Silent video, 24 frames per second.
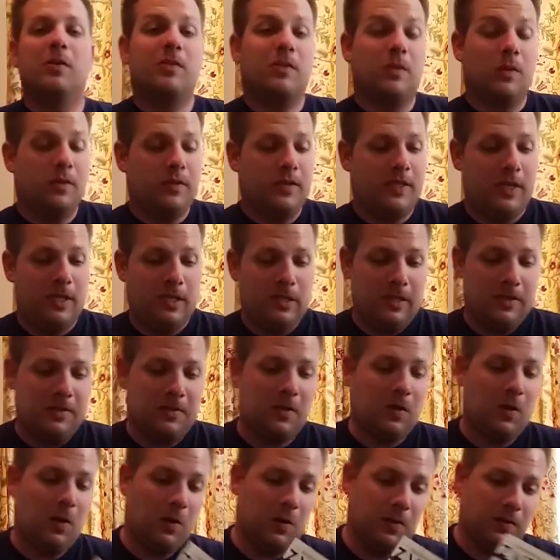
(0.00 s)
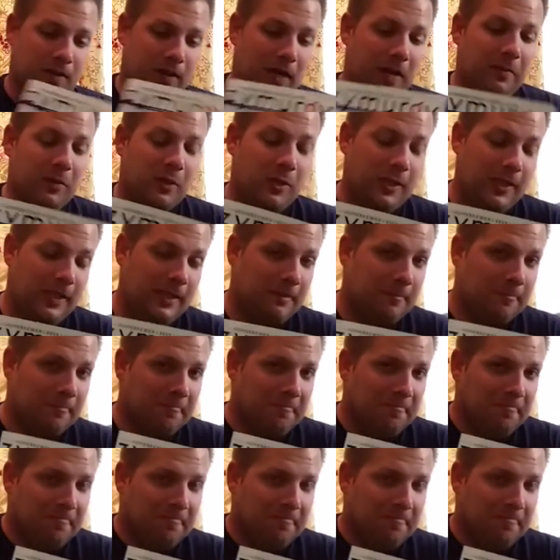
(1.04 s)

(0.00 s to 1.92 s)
Association. It's called Zymergy.